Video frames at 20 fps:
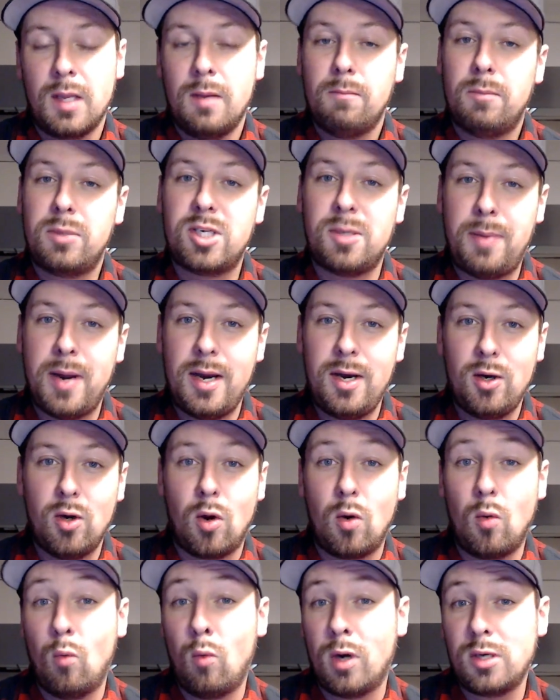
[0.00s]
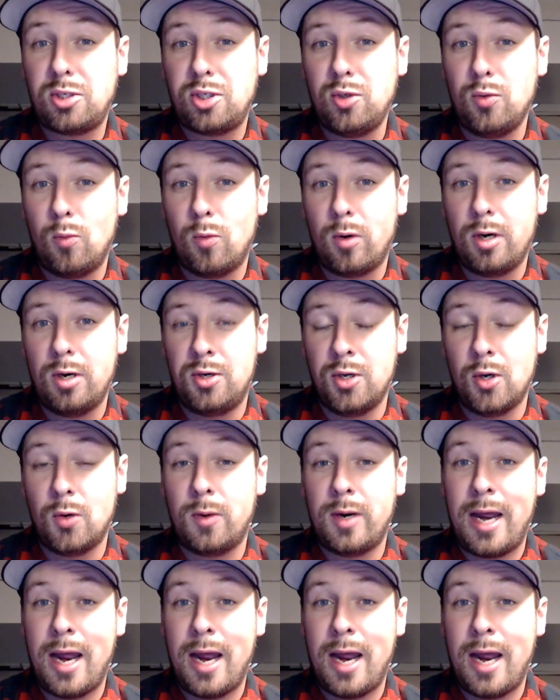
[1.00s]
But depending on what you want to do
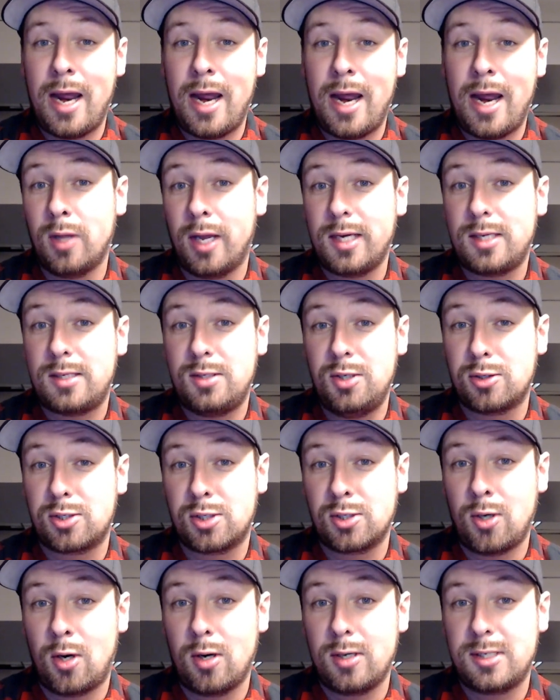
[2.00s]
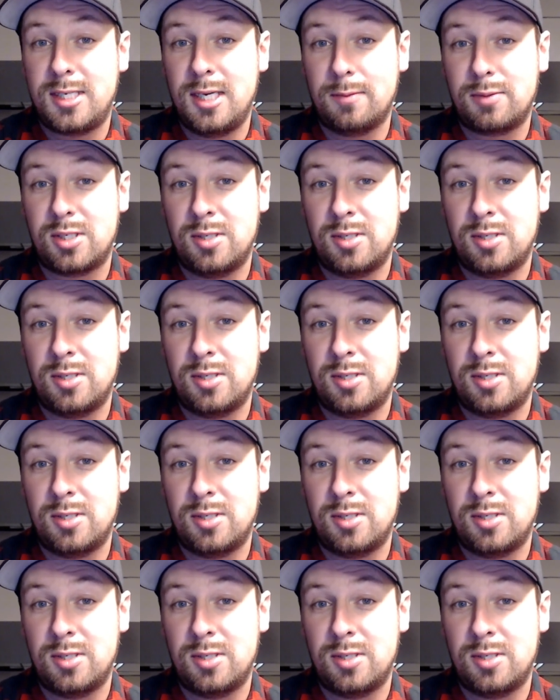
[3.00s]
and how you like your cigar tips